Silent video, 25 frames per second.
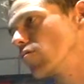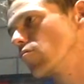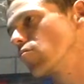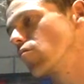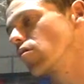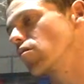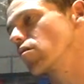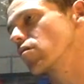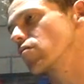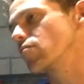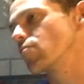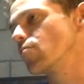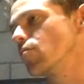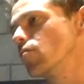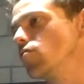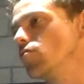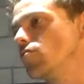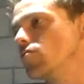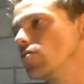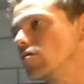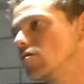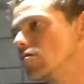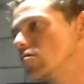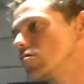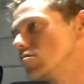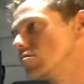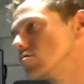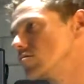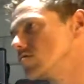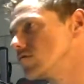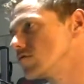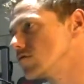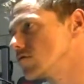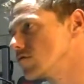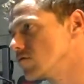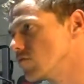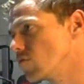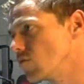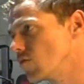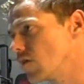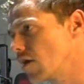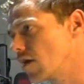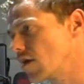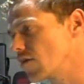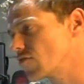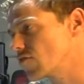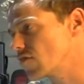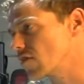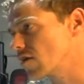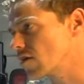rockets move when they
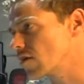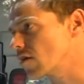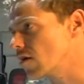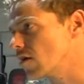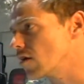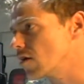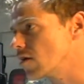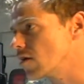actually ignite?